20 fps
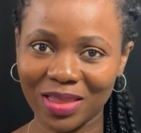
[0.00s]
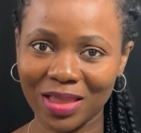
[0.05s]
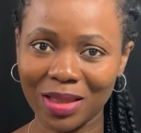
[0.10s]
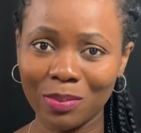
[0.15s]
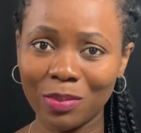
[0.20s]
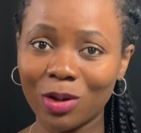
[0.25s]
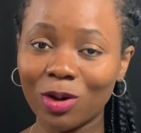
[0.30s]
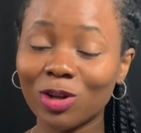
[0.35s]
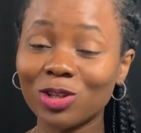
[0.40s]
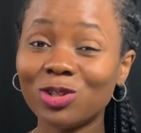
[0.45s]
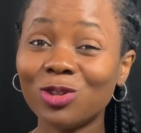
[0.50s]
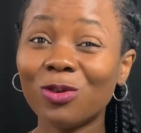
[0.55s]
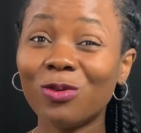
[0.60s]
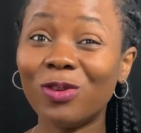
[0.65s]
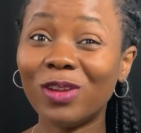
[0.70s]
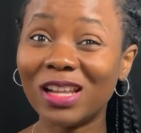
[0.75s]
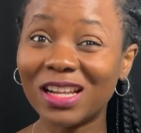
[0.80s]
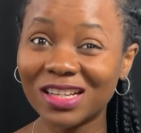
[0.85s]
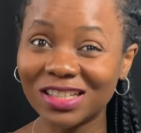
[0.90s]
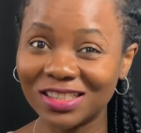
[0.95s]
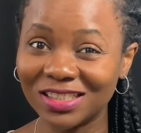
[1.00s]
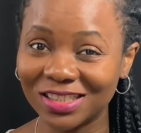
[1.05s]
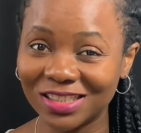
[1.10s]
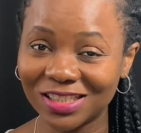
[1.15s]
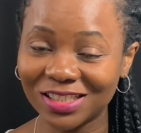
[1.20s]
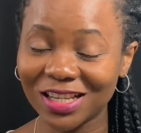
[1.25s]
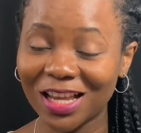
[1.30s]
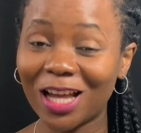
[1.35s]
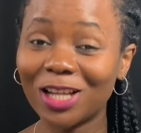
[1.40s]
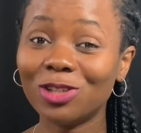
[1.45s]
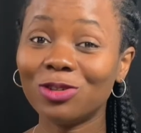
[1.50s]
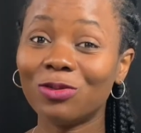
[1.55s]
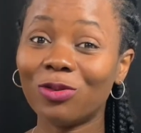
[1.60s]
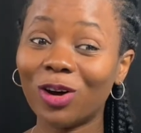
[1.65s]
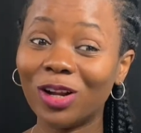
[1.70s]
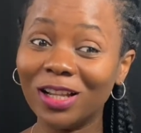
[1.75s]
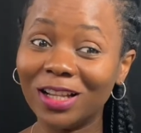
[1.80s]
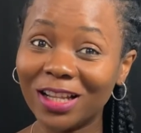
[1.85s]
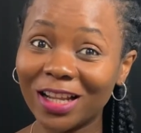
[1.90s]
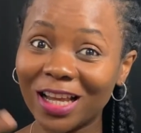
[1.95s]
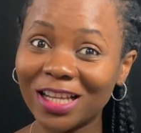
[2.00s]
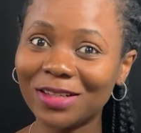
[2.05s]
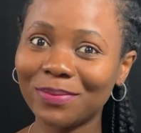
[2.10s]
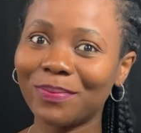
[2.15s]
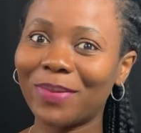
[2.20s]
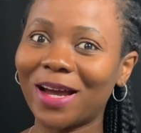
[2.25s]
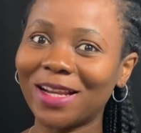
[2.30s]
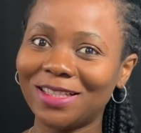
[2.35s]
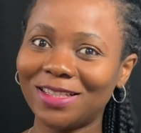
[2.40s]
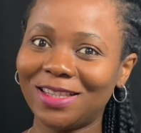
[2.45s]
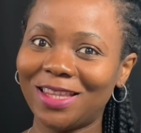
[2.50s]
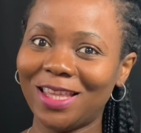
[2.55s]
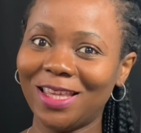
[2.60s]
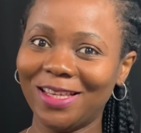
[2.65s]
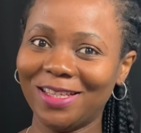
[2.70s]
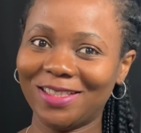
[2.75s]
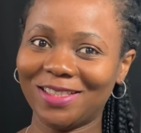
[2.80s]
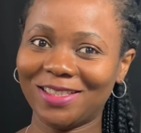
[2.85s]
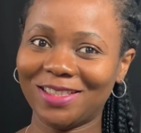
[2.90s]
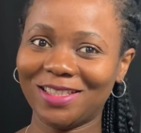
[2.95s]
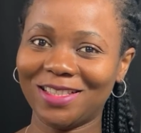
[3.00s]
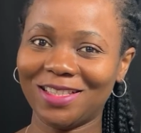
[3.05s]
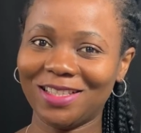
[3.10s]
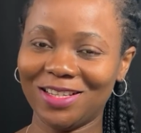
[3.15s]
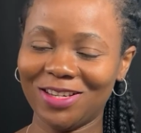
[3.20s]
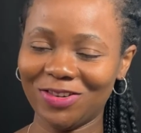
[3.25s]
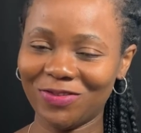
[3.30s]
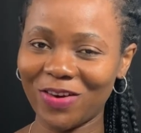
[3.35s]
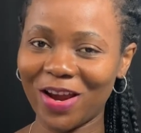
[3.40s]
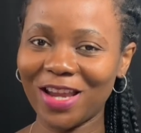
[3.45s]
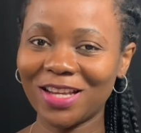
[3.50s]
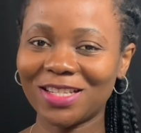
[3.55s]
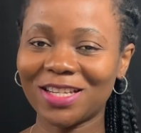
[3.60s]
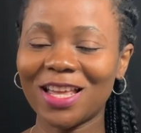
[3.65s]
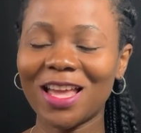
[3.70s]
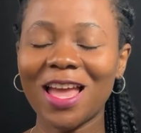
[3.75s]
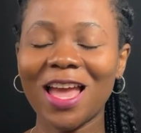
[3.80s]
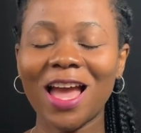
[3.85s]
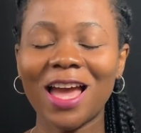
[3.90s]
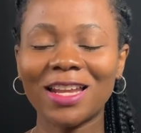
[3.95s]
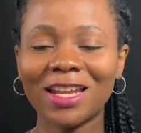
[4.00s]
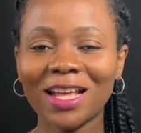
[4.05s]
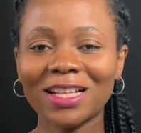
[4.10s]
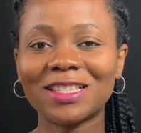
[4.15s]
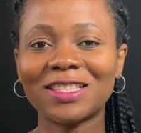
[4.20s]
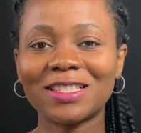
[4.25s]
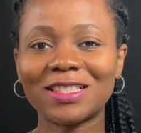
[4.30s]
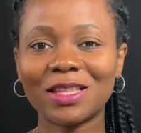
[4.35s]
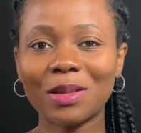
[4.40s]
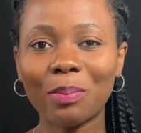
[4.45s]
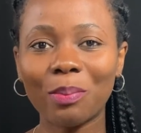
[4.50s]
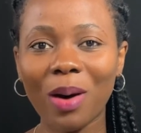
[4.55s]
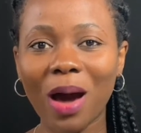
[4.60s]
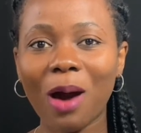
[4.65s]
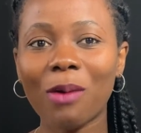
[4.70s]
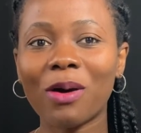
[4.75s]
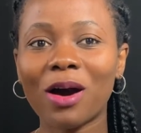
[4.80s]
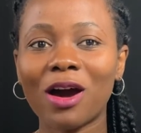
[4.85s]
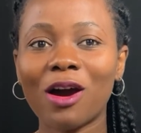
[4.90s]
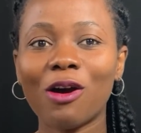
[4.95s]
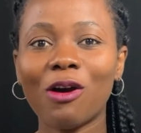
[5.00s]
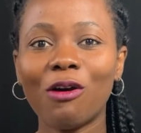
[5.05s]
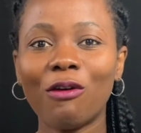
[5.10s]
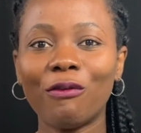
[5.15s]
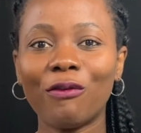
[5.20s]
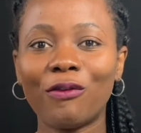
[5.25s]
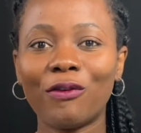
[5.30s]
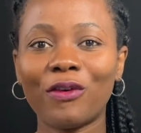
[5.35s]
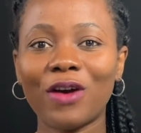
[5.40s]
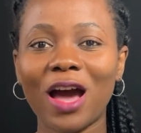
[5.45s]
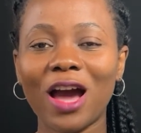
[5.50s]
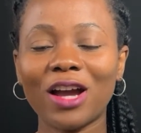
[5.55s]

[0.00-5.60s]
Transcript: because you've learned and you've unlearned bad things, right? And that is the power of